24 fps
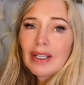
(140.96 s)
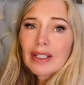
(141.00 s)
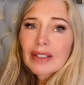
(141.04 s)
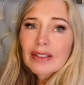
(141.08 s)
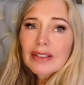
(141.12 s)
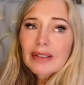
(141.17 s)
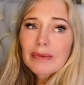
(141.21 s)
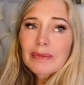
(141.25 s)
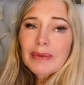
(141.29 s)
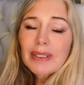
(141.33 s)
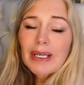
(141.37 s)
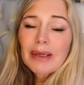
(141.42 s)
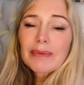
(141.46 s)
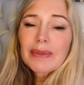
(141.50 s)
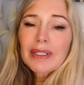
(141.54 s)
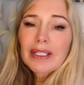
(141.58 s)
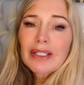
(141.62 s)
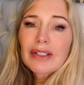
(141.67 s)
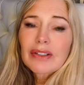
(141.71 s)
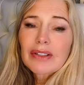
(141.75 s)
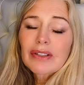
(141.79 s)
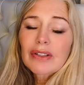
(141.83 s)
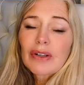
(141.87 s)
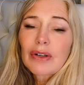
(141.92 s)
Sometimes
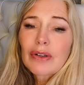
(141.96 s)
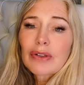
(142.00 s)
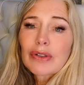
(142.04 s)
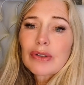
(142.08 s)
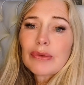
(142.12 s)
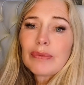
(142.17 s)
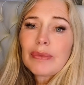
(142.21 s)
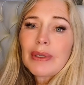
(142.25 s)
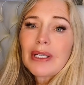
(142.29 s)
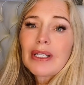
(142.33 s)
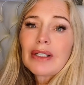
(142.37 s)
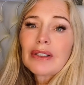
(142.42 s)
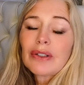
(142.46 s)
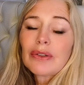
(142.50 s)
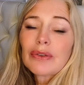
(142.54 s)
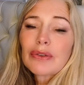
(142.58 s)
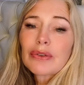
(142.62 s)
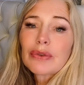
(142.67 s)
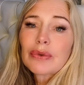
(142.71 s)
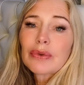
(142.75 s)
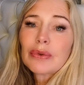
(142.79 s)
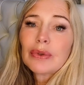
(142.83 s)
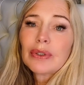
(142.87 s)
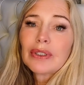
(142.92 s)
it is hard to be close
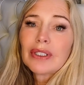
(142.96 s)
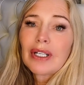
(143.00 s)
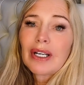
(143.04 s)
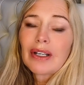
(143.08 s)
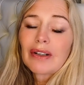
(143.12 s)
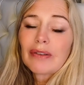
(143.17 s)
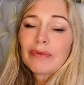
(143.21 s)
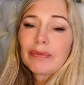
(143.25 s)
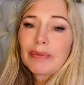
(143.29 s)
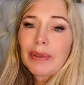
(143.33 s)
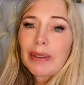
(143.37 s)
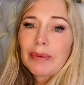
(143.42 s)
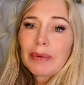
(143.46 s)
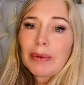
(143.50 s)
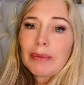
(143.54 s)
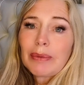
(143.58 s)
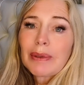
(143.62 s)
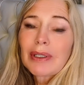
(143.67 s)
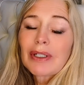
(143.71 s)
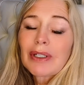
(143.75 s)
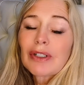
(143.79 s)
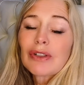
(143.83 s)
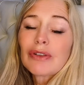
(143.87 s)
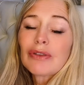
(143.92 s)
to a lot of people
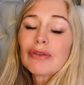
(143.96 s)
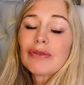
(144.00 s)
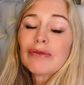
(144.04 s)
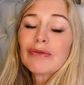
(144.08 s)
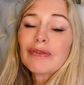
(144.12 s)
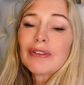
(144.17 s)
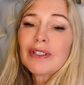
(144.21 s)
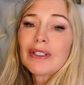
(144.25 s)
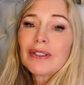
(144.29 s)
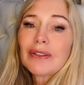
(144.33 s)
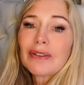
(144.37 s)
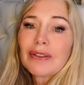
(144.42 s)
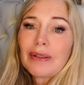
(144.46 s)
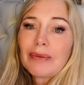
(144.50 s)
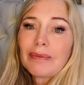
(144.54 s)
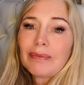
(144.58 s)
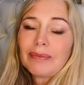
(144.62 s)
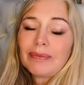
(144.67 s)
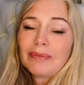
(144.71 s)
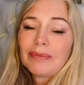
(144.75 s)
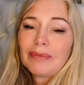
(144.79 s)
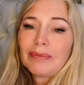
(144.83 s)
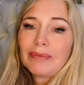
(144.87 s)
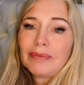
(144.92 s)
because you feel
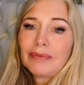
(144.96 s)
them